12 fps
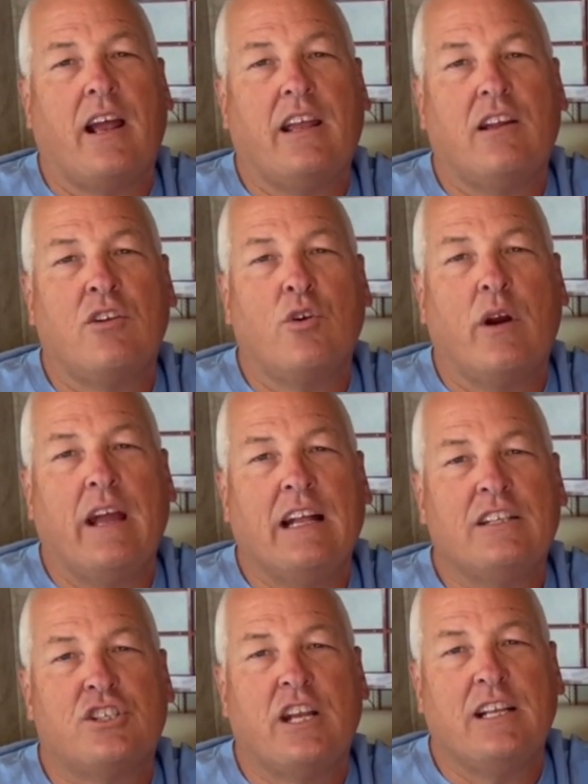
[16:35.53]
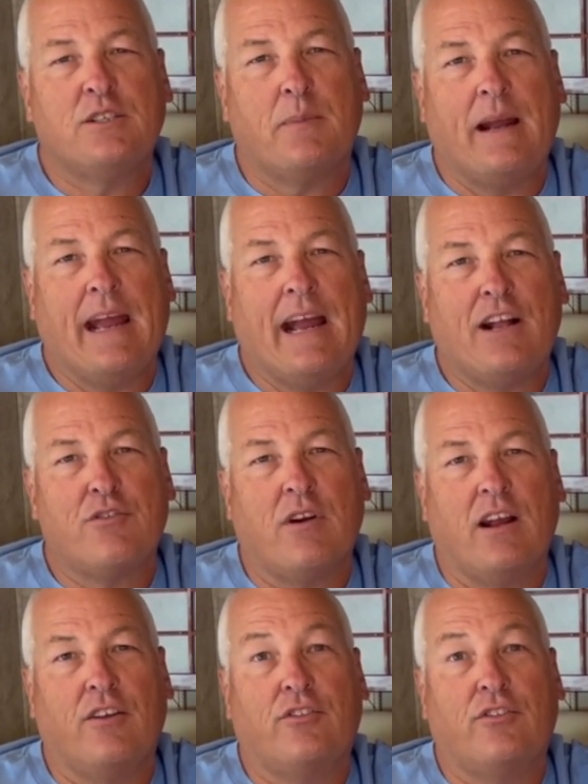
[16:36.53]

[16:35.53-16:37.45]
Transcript: can go ahead and change my address.